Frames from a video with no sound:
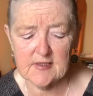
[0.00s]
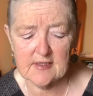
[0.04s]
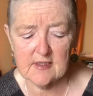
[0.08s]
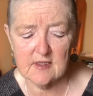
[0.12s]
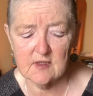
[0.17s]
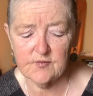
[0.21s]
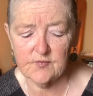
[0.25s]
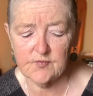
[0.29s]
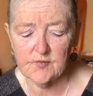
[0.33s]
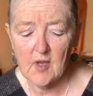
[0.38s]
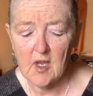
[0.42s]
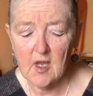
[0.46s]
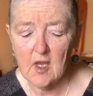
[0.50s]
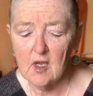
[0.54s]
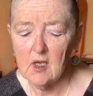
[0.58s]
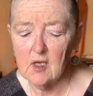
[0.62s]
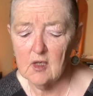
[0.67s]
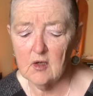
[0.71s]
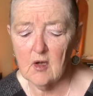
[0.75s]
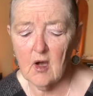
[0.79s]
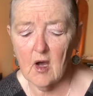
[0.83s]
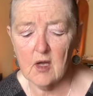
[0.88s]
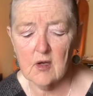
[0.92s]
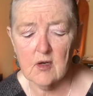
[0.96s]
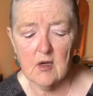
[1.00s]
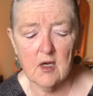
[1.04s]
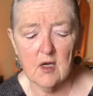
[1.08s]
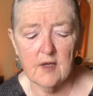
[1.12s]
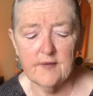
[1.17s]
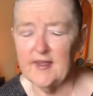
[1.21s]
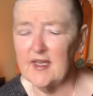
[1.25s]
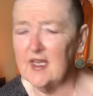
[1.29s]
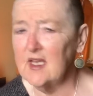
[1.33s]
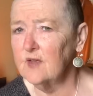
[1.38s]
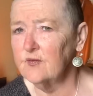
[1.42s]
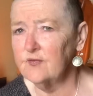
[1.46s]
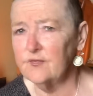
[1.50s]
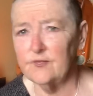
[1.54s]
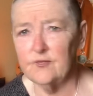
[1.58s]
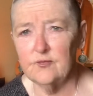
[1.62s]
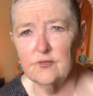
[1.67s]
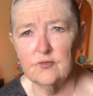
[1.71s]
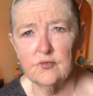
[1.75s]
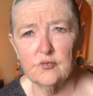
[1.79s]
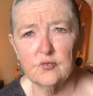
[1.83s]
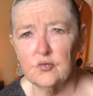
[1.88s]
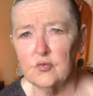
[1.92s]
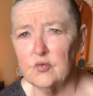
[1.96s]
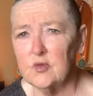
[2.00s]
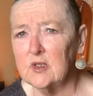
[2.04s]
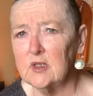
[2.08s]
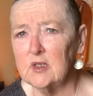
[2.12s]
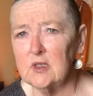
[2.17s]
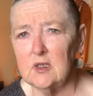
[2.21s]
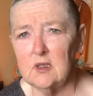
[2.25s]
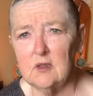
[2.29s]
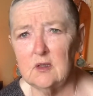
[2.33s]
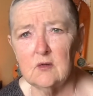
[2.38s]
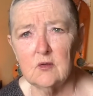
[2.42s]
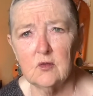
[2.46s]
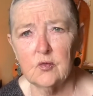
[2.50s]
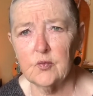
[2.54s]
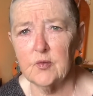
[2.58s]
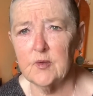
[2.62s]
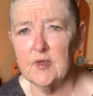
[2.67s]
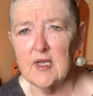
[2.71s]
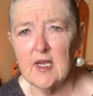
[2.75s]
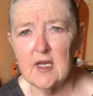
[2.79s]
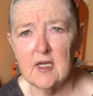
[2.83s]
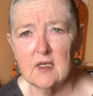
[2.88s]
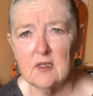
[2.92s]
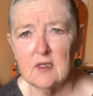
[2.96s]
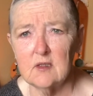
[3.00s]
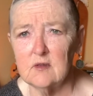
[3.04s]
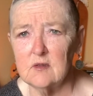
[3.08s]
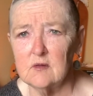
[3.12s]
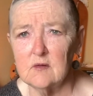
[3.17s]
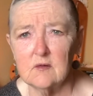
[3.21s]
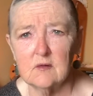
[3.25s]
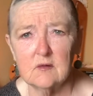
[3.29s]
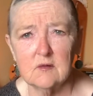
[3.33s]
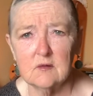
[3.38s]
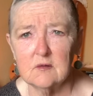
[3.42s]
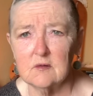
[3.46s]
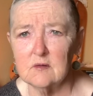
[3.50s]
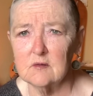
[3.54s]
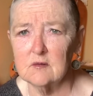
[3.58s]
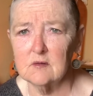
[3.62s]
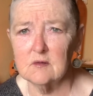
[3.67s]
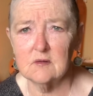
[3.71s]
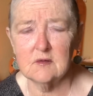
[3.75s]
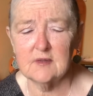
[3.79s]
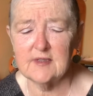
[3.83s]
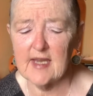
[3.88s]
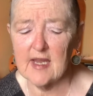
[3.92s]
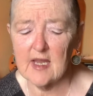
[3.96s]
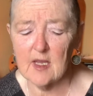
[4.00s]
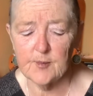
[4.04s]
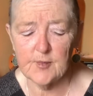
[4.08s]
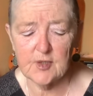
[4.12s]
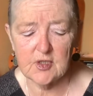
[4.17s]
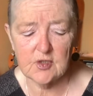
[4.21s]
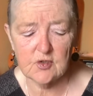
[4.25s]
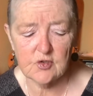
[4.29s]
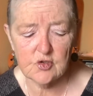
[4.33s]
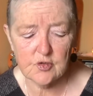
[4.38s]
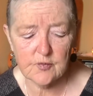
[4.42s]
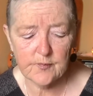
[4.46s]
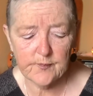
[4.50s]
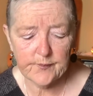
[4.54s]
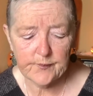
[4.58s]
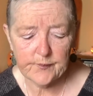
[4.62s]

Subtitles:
that have gone on. They have really created damage.